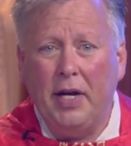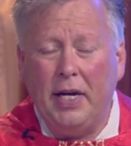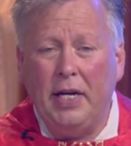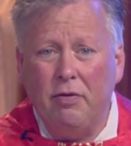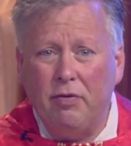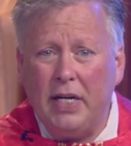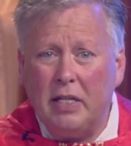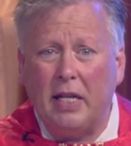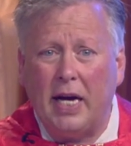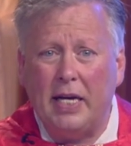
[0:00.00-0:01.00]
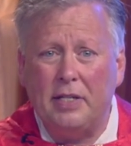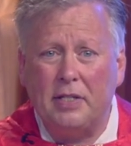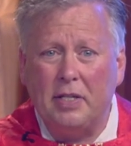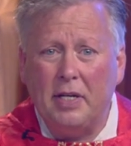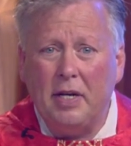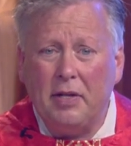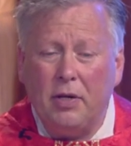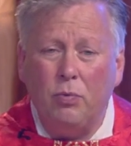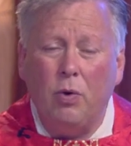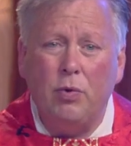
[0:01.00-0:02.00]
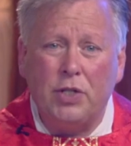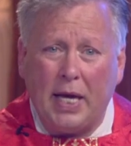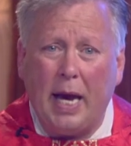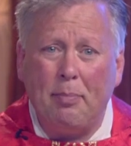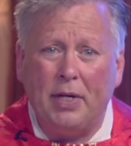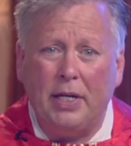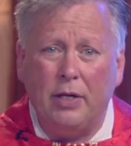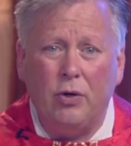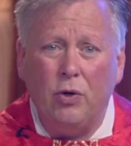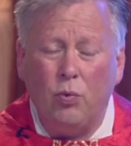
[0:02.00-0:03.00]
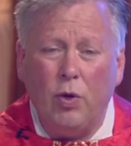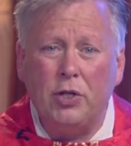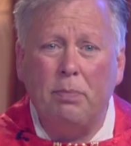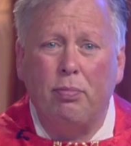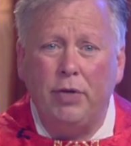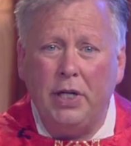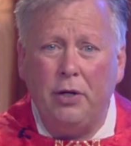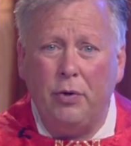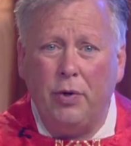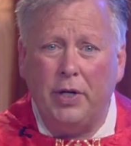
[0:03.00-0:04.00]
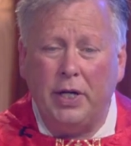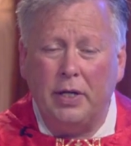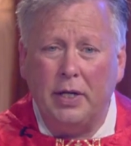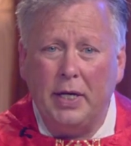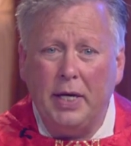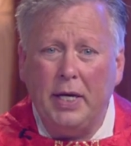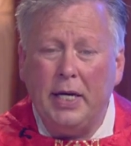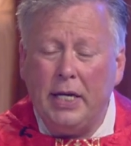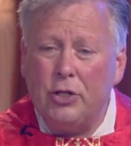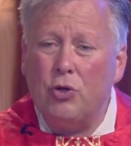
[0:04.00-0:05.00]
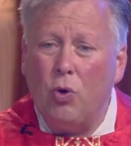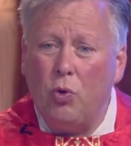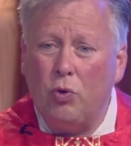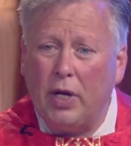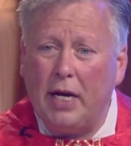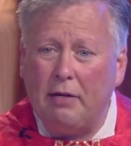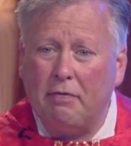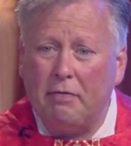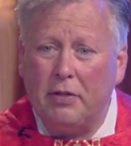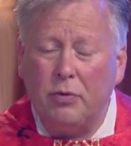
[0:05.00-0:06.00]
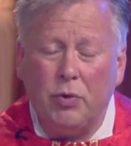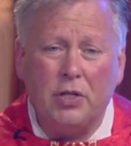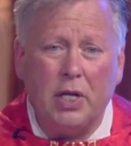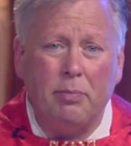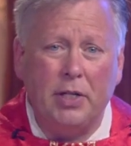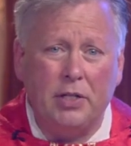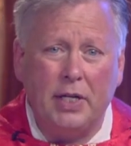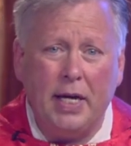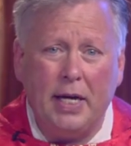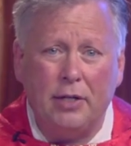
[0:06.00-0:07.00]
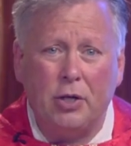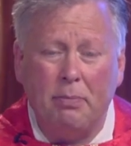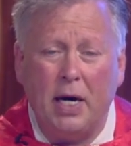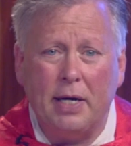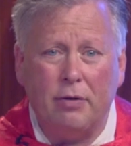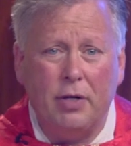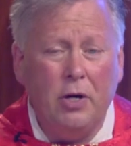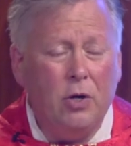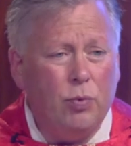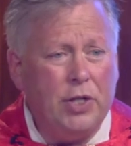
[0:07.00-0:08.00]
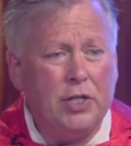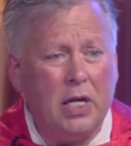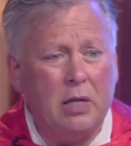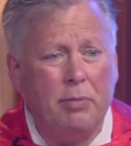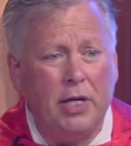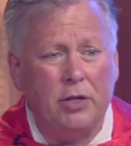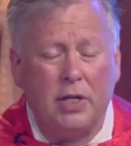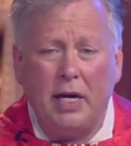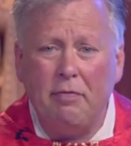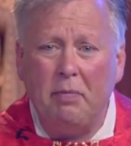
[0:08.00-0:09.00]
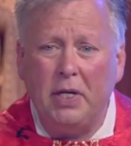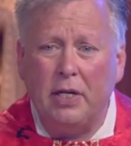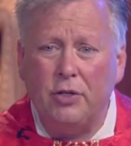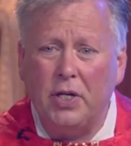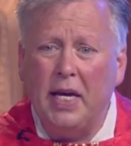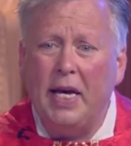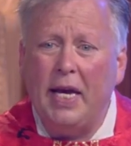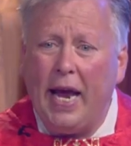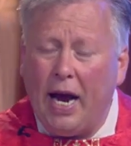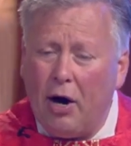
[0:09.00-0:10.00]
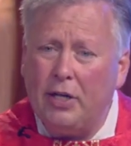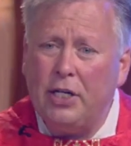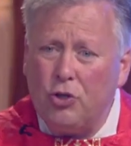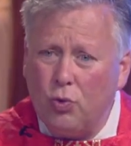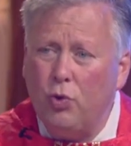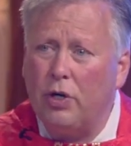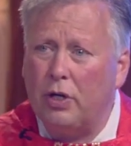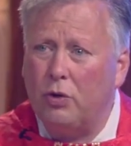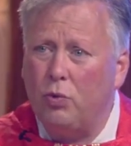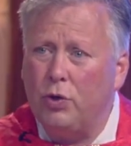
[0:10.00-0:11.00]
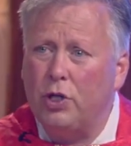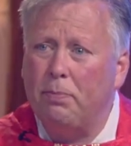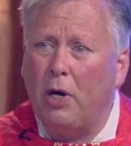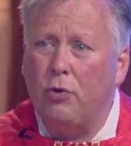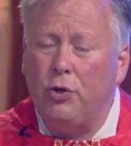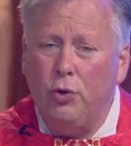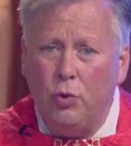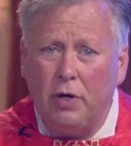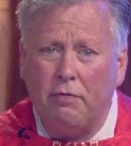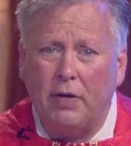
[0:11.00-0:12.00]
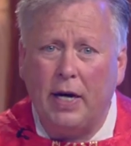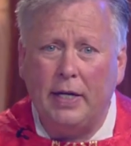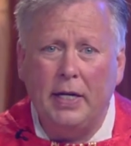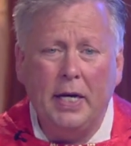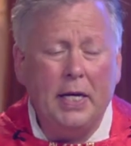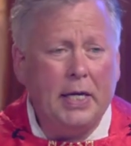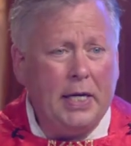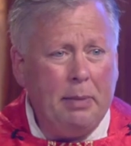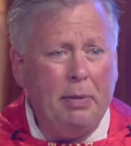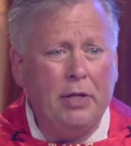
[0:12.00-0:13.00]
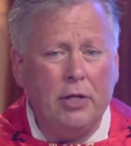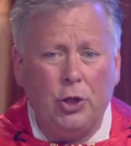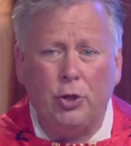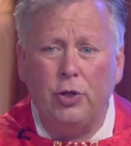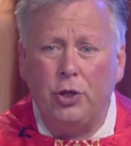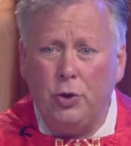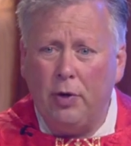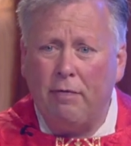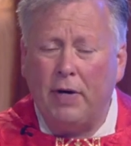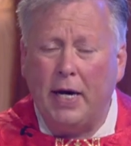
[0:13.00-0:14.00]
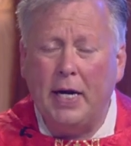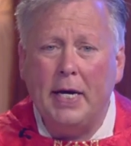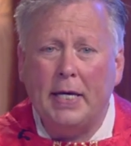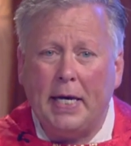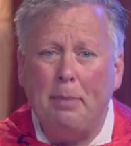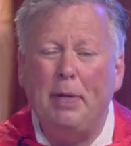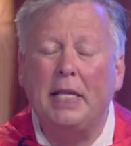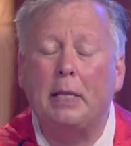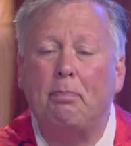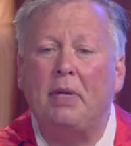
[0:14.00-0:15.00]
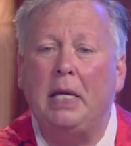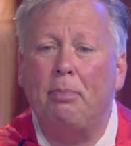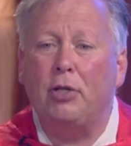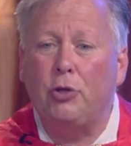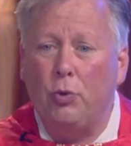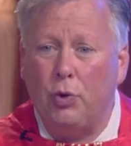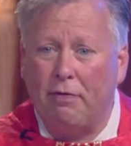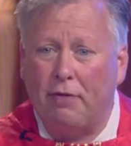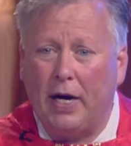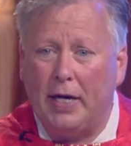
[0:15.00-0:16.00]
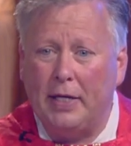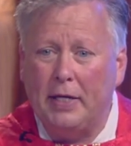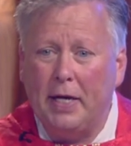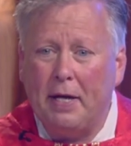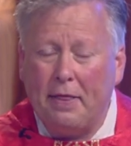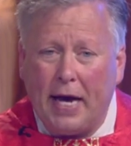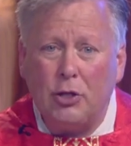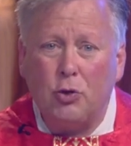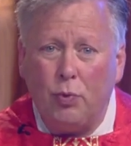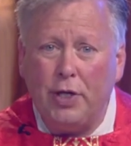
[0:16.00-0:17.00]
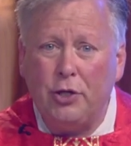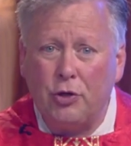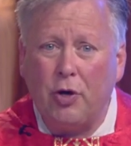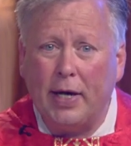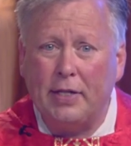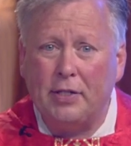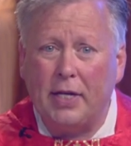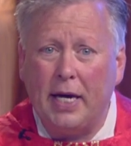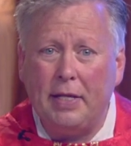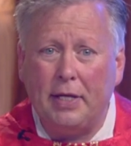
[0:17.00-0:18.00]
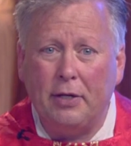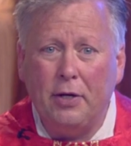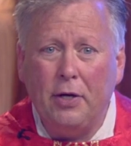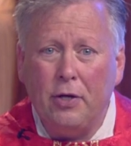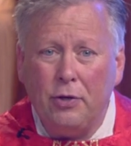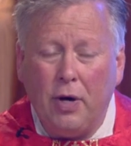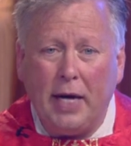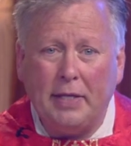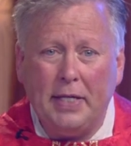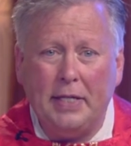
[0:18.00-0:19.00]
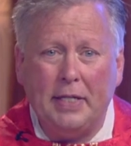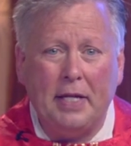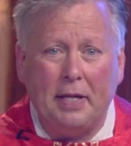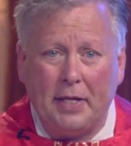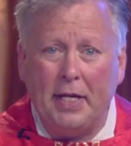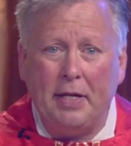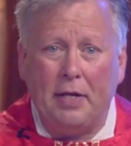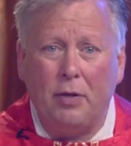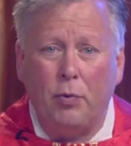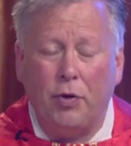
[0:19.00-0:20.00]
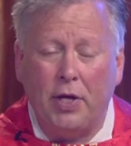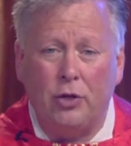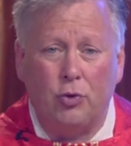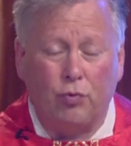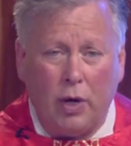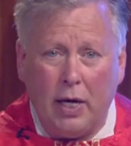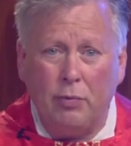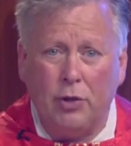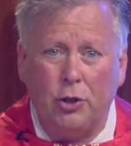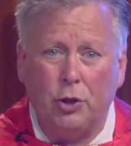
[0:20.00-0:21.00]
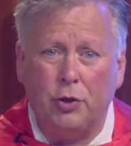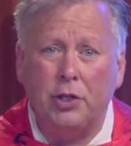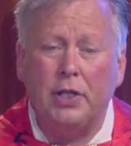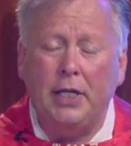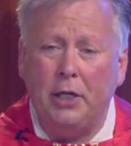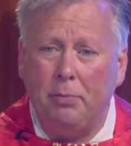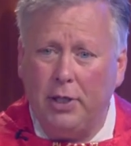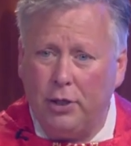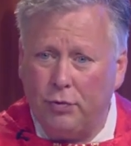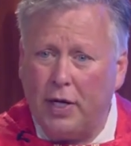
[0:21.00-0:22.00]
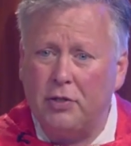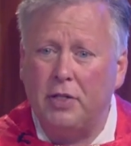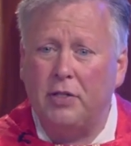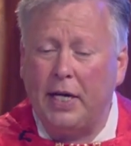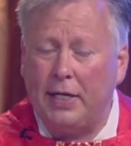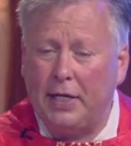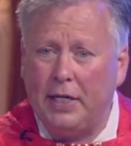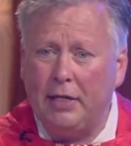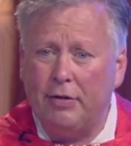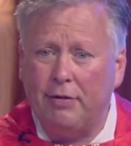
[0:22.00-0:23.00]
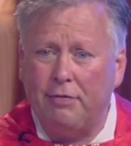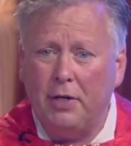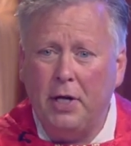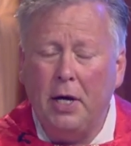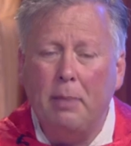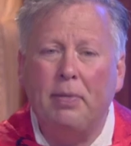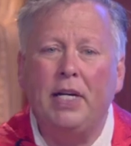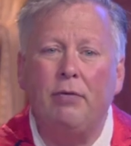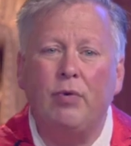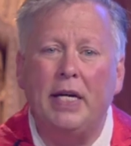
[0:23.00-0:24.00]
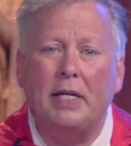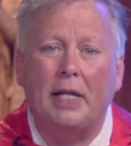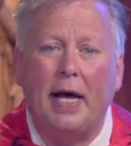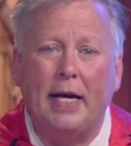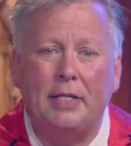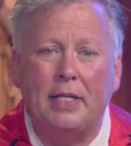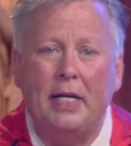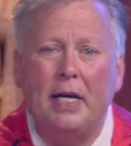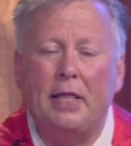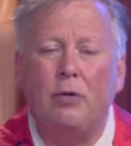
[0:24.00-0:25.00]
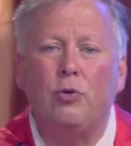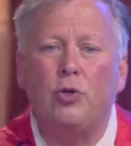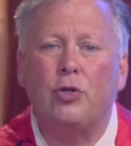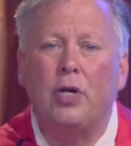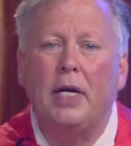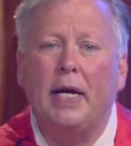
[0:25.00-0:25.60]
and he realized that what was happening wasn't bringing unity. His whole life, and we celebrate today as a martyr, we celebrate his life because all his work was about unifying, keeping the church unified, keeping the people unified. That's what he sought inside there. Not that he didn't think that there were things wrong with the church that needed to be addressed and taken care of, but he realized that it was